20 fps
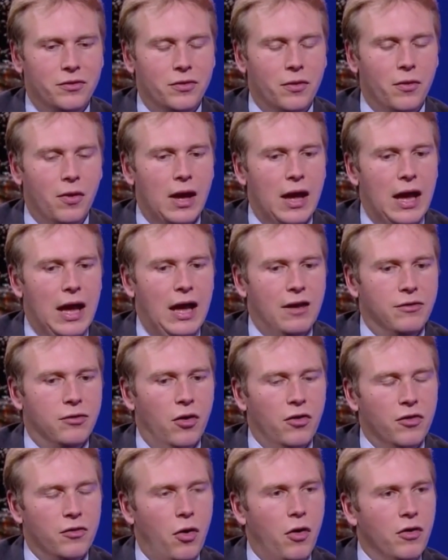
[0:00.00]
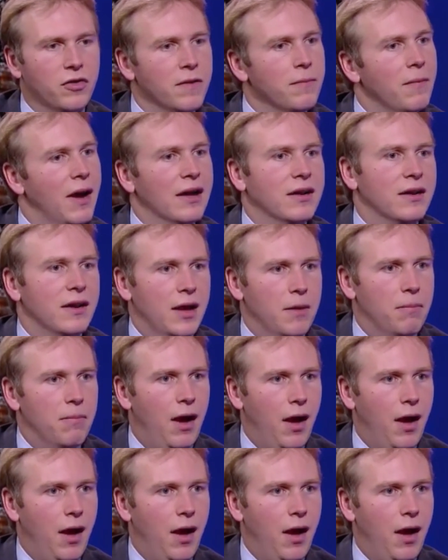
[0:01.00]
So it's automatically